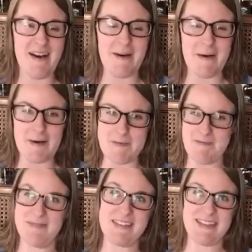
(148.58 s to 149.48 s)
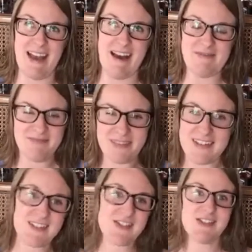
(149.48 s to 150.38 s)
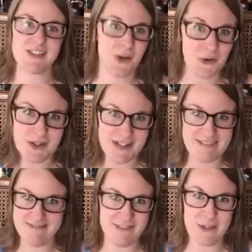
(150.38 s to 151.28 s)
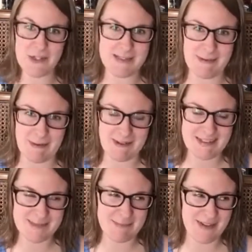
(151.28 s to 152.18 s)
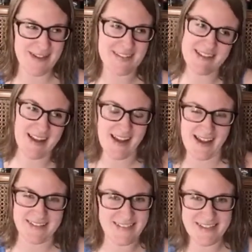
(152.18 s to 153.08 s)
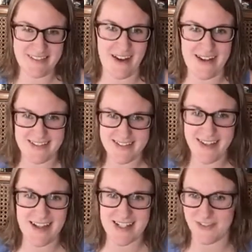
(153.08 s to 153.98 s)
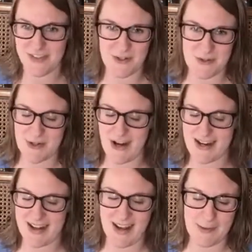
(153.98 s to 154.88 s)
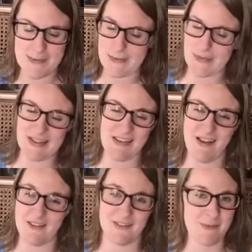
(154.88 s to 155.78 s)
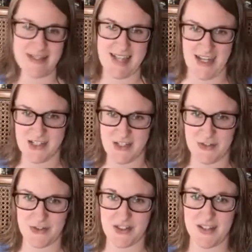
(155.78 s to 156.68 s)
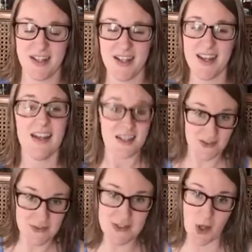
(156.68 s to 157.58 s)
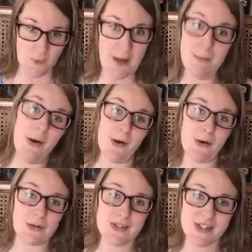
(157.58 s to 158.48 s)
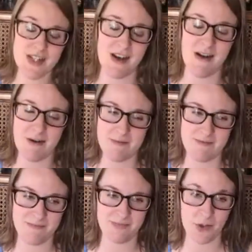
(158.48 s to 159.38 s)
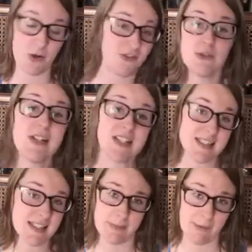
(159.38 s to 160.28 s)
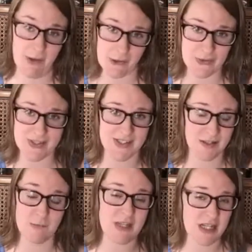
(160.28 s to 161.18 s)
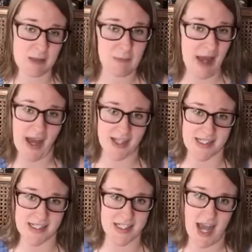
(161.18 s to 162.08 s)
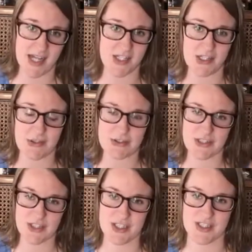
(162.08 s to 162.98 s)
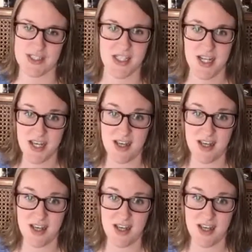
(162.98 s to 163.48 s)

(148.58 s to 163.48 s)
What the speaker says: yeah, totally new experience, but hey, you know, I definitely don't regret it. I absolutely love my tattoo. And if you saw my post, or if you didn't see my post, the meaning behind the tattoo is just